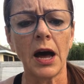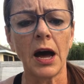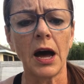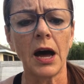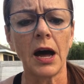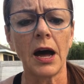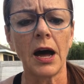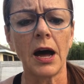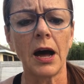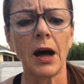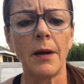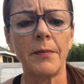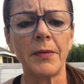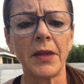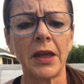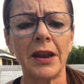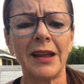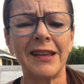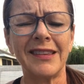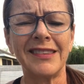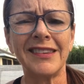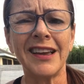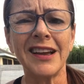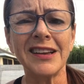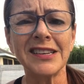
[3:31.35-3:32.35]
and
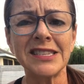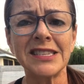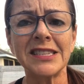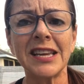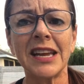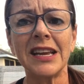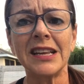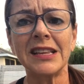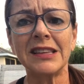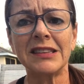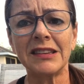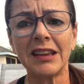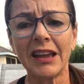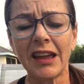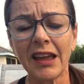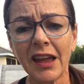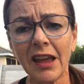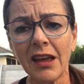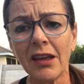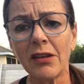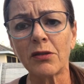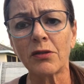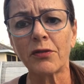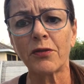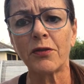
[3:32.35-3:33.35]
it does take
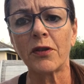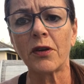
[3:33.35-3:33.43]
days